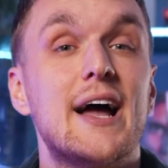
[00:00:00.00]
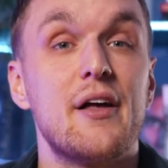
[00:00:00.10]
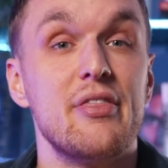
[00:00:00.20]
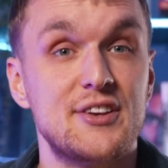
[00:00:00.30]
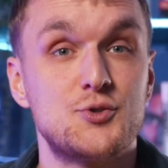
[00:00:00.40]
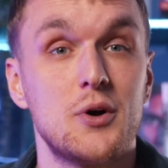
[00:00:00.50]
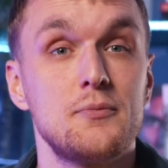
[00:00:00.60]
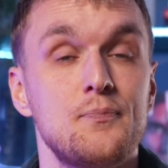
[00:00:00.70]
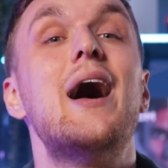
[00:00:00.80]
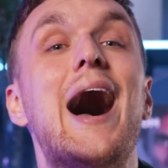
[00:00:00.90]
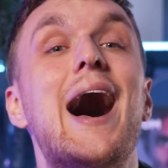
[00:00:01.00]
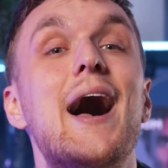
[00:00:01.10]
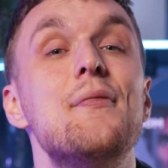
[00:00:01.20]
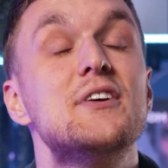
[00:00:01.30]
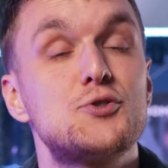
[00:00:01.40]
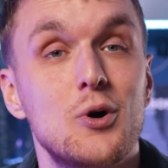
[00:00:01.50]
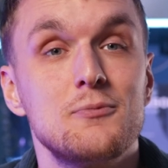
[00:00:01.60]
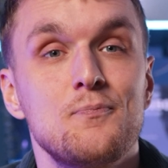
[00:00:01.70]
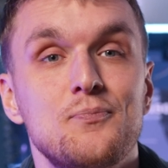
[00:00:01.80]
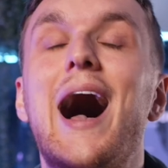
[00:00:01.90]
like this one, and this
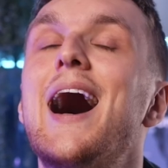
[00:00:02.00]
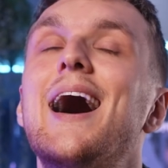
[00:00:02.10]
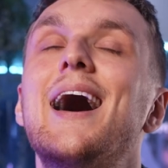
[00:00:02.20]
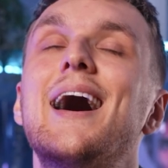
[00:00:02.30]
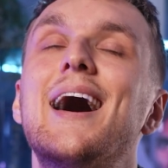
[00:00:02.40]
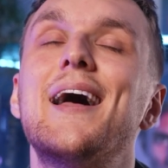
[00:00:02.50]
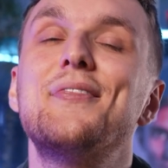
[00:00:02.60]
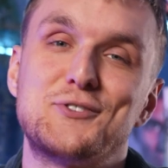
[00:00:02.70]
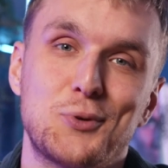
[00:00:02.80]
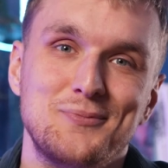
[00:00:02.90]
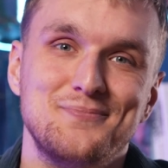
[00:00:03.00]
one, and this one.